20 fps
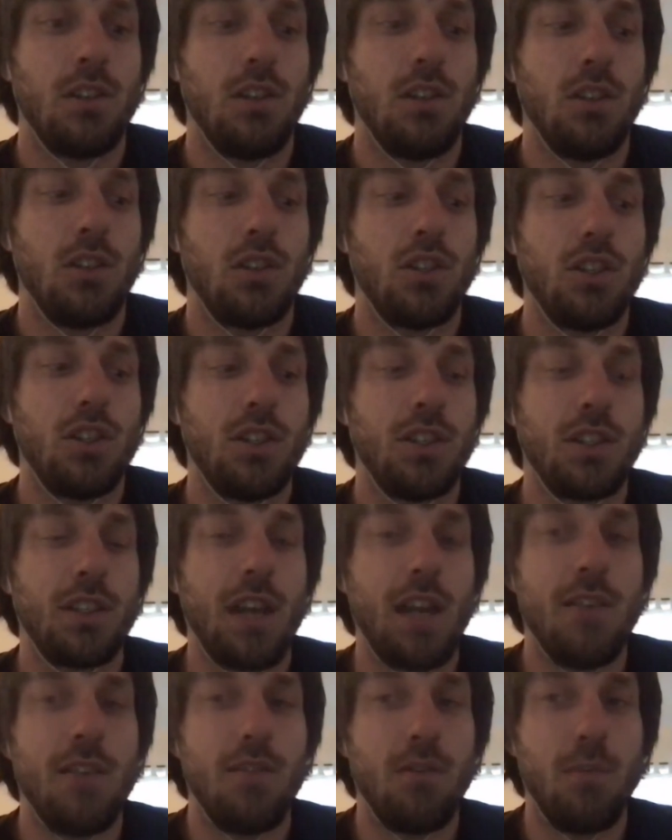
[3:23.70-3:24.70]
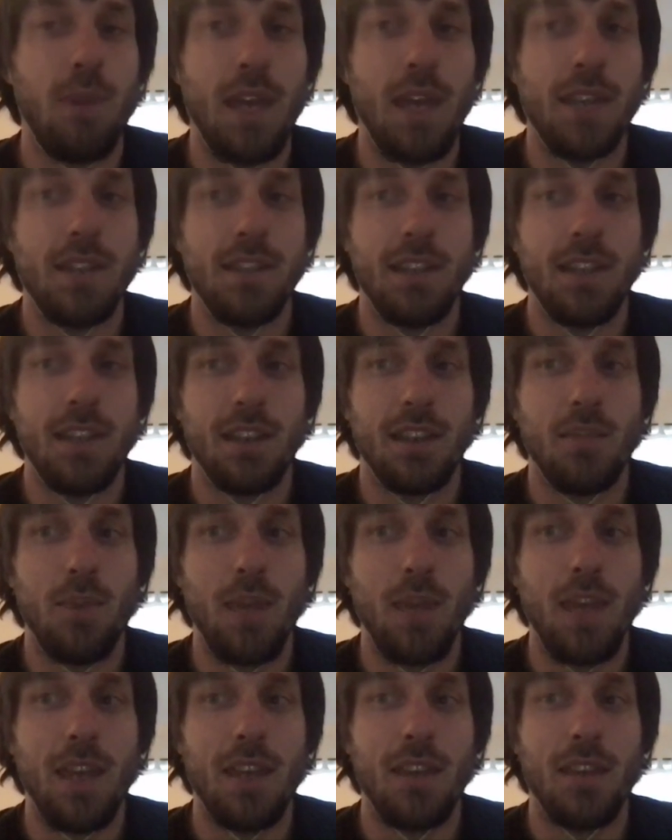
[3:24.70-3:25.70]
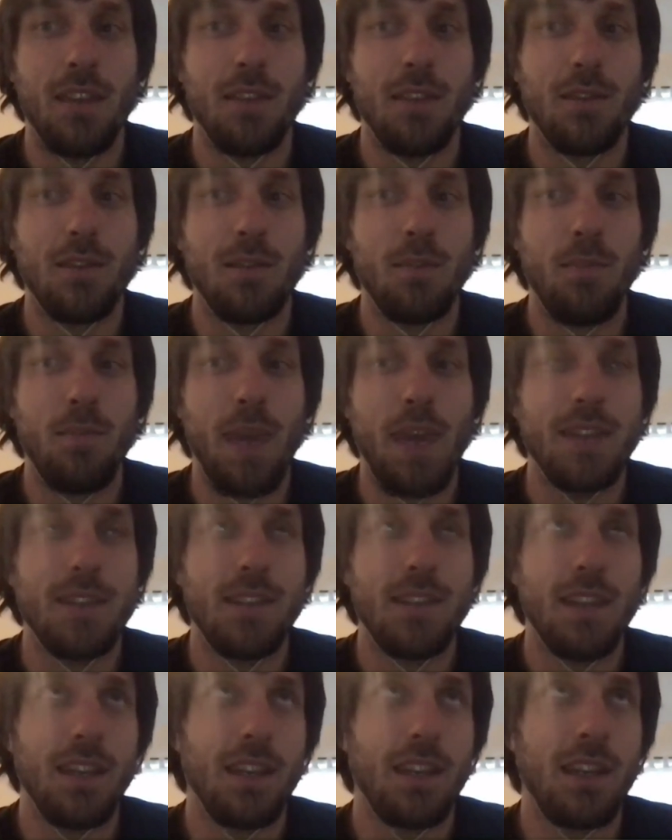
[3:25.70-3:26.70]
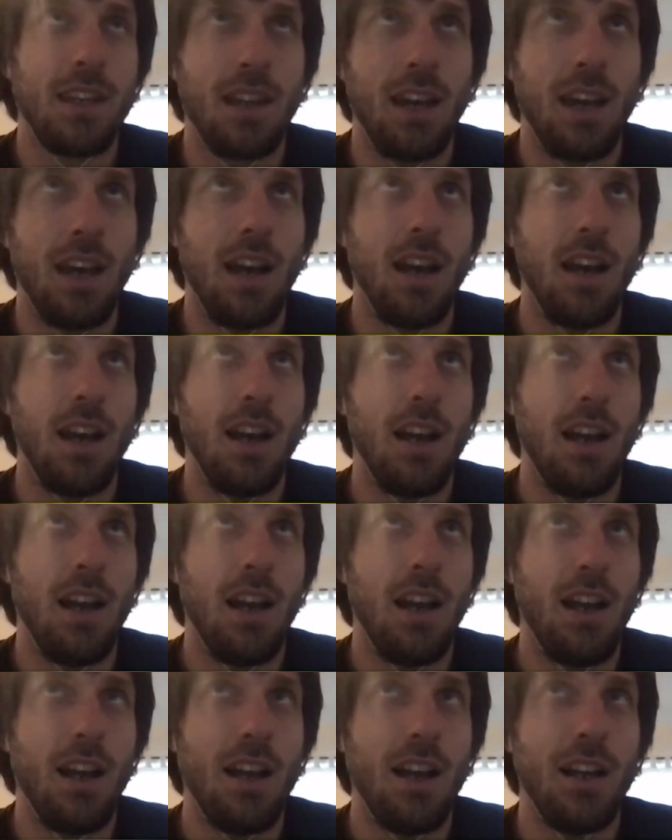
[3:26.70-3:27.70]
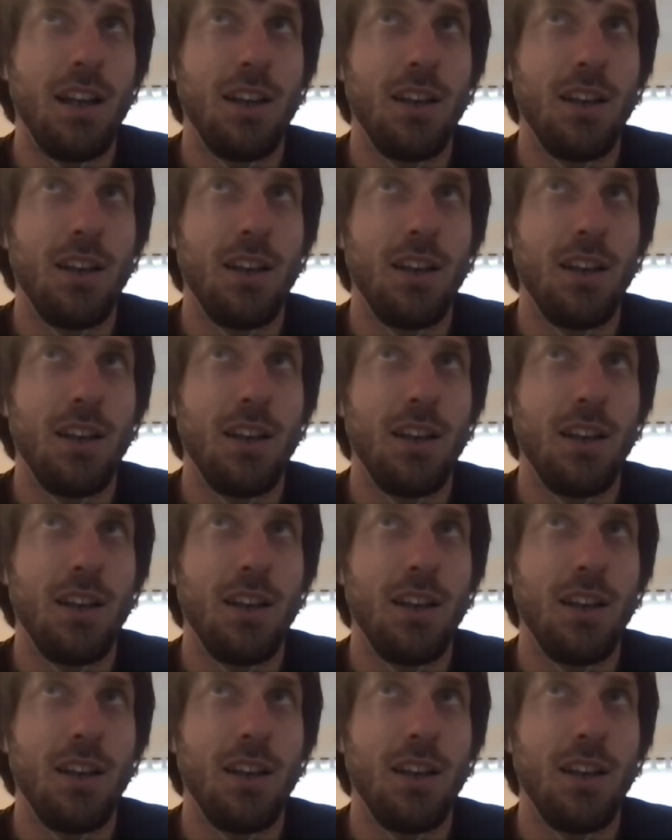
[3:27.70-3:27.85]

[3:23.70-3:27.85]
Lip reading: just kind of a basic, the basic uh,